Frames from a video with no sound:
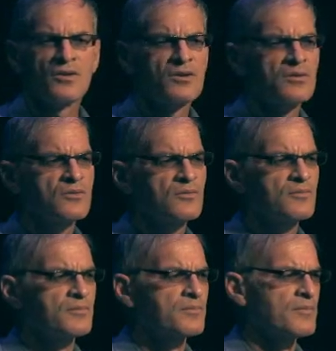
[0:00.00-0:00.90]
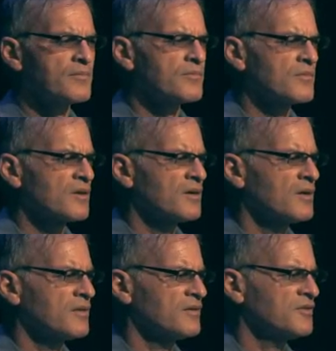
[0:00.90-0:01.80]
Two,
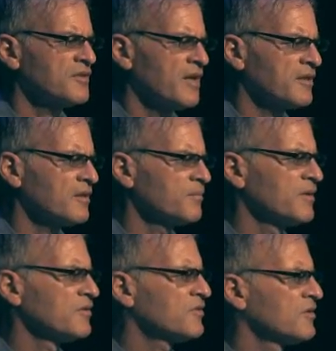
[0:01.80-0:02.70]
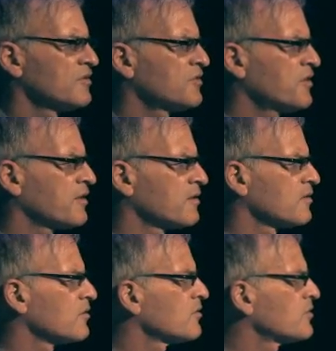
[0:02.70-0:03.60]
the settlements and
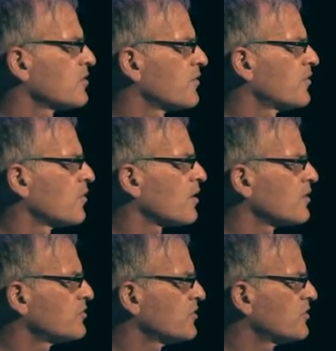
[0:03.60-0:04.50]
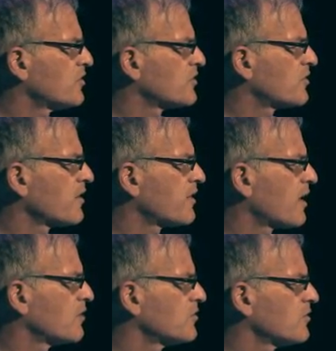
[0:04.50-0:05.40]
settlers, the
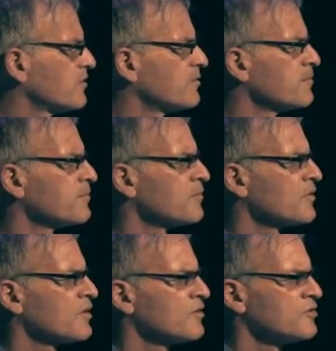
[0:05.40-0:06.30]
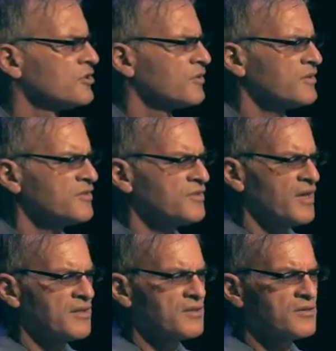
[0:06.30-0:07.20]
460,000 Jewish
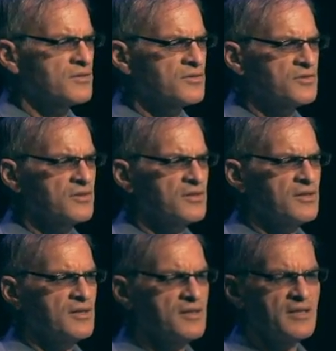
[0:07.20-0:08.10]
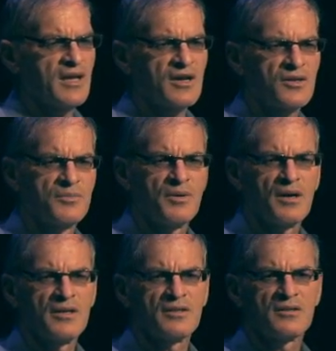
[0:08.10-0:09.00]
settlers in the
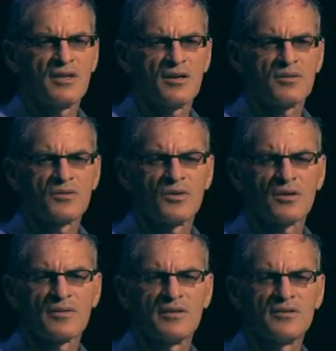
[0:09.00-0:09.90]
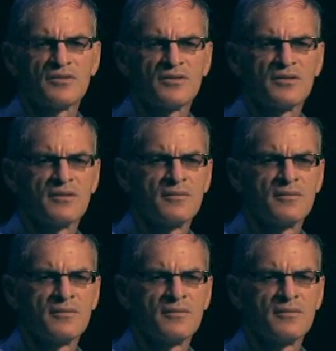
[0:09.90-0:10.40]
occupied territories.